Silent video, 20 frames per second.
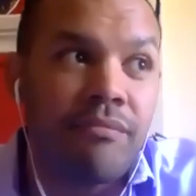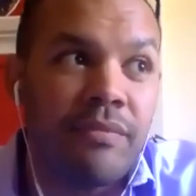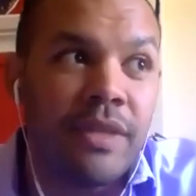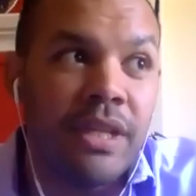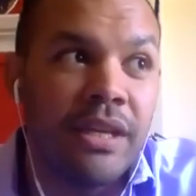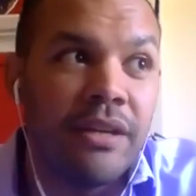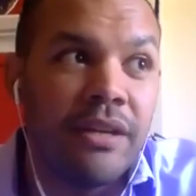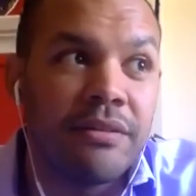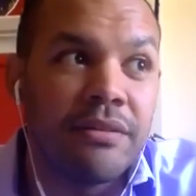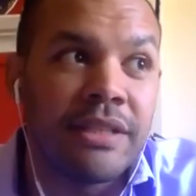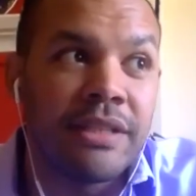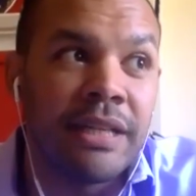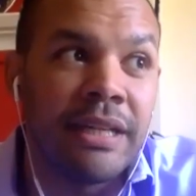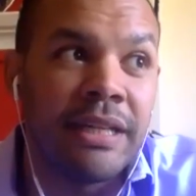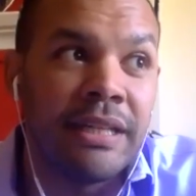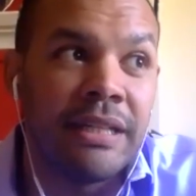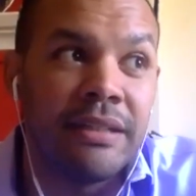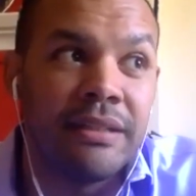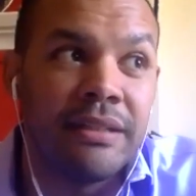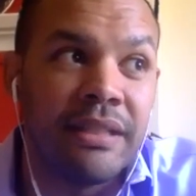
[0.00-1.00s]
you know,
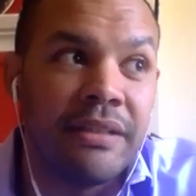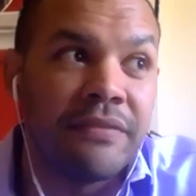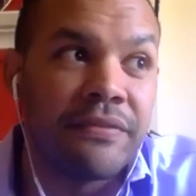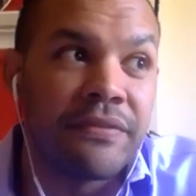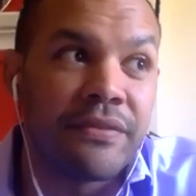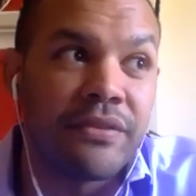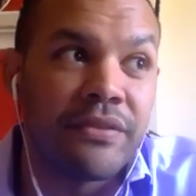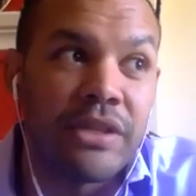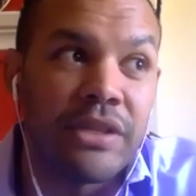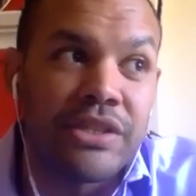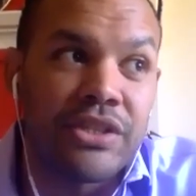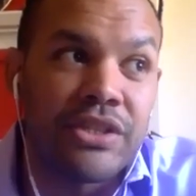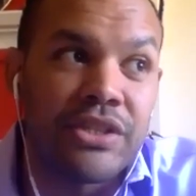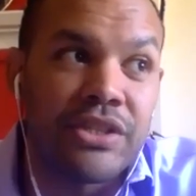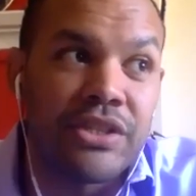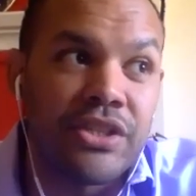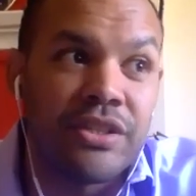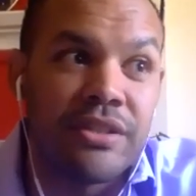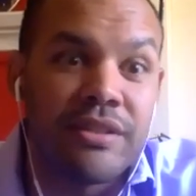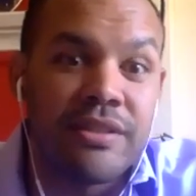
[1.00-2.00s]
Diane Leaf
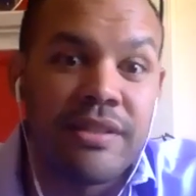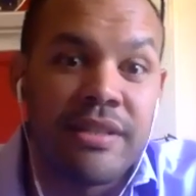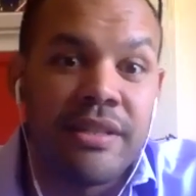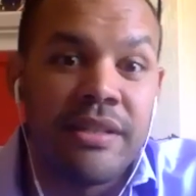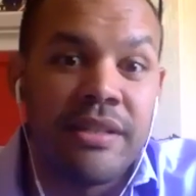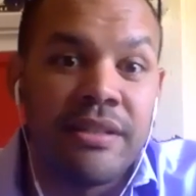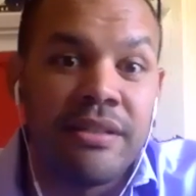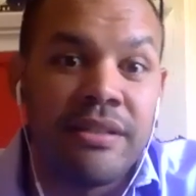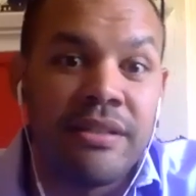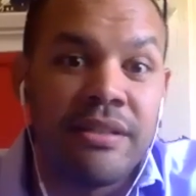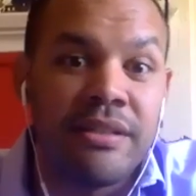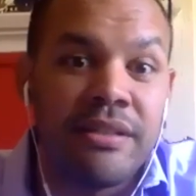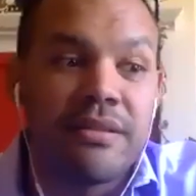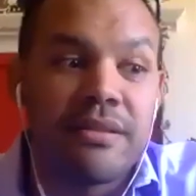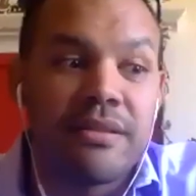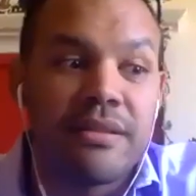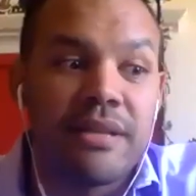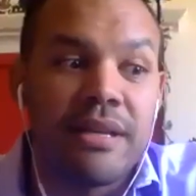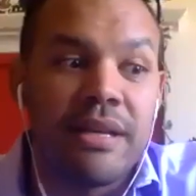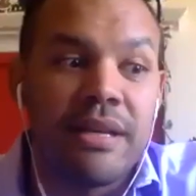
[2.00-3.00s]

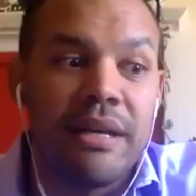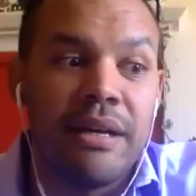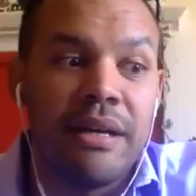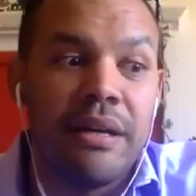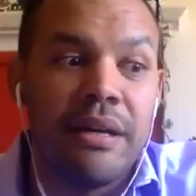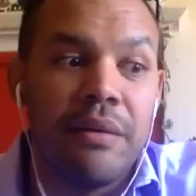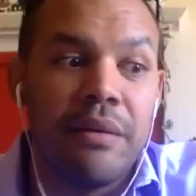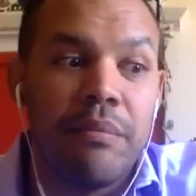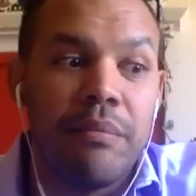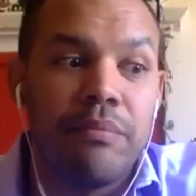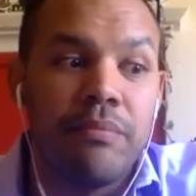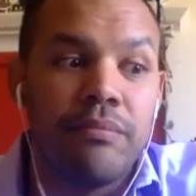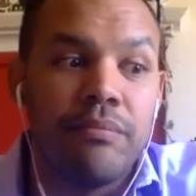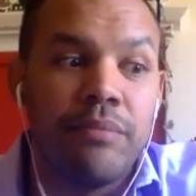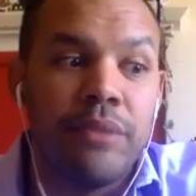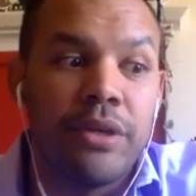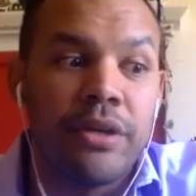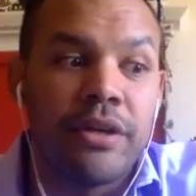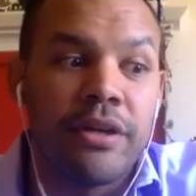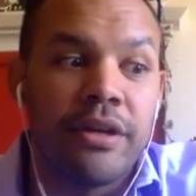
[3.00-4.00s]
Christensen's
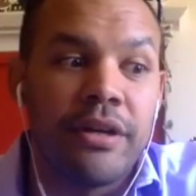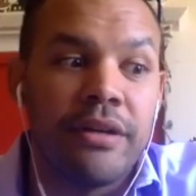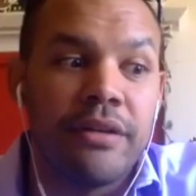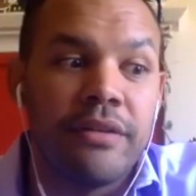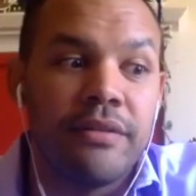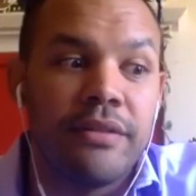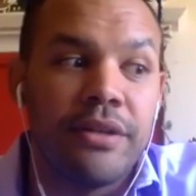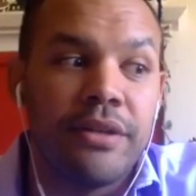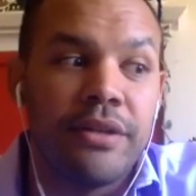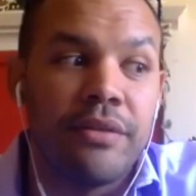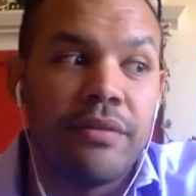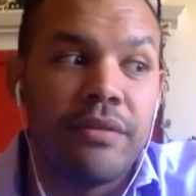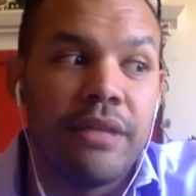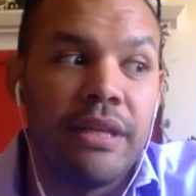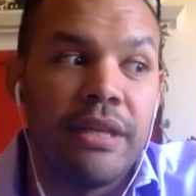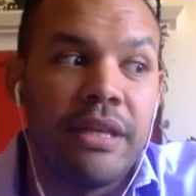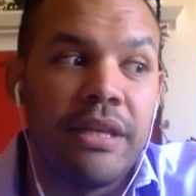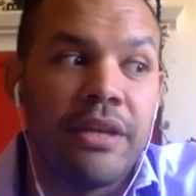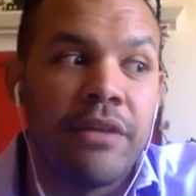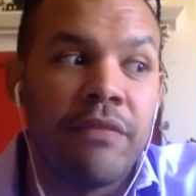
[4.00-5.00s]
book on, you know,
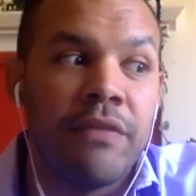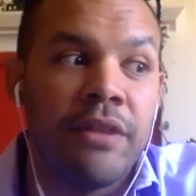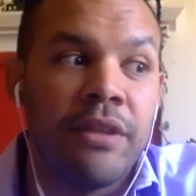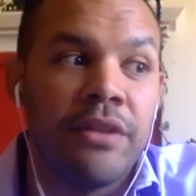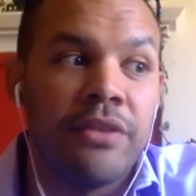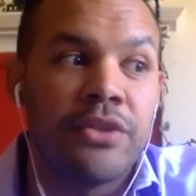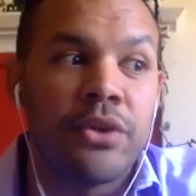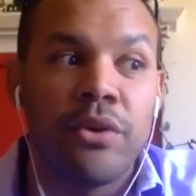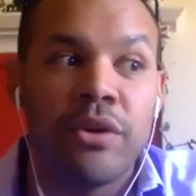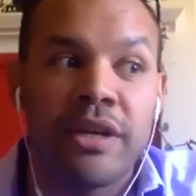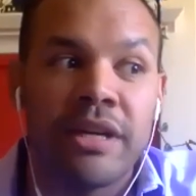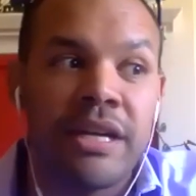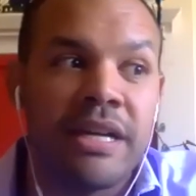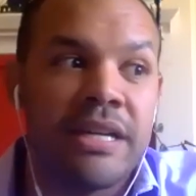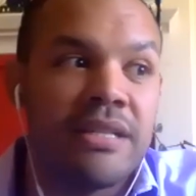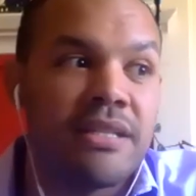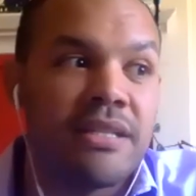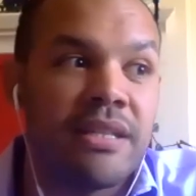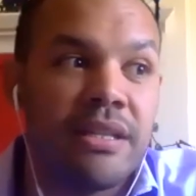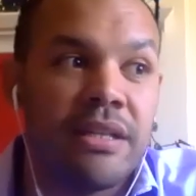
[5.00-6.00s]
eco village
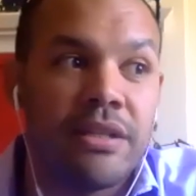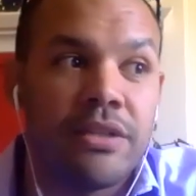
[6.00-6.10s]
organizing,